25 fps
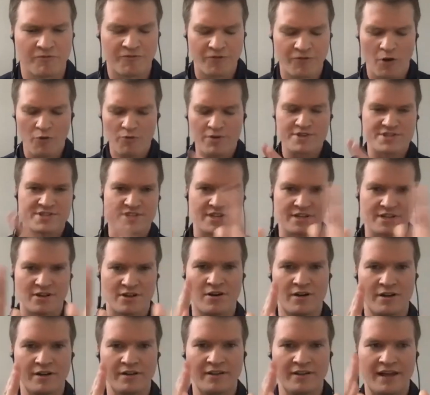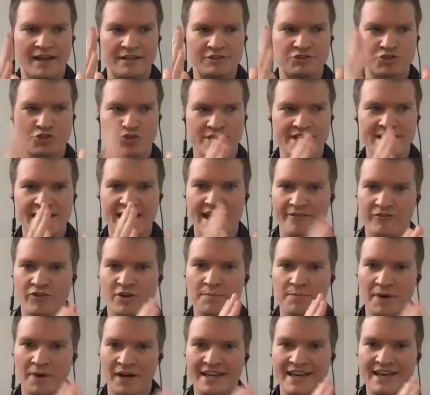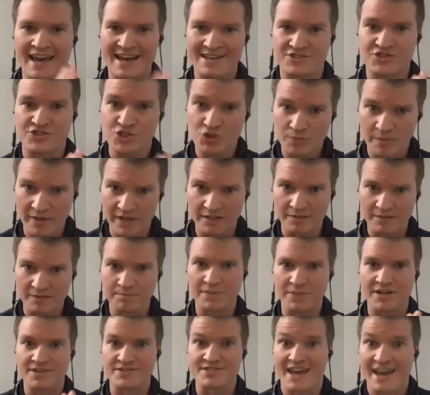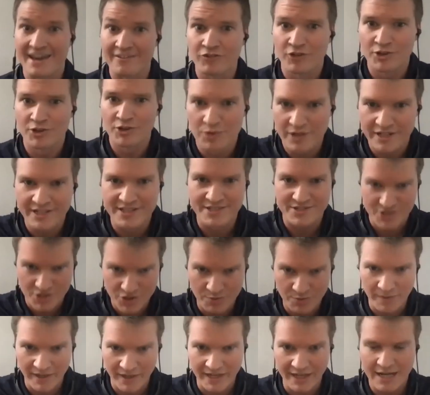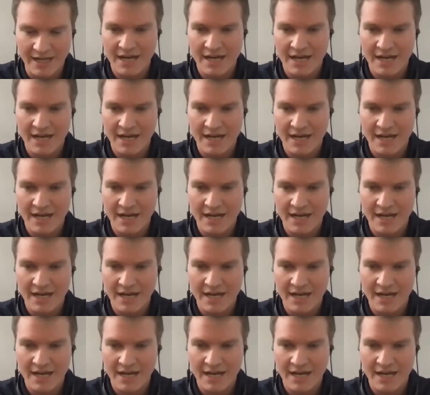focus in on like treat everybody as human because everyone is human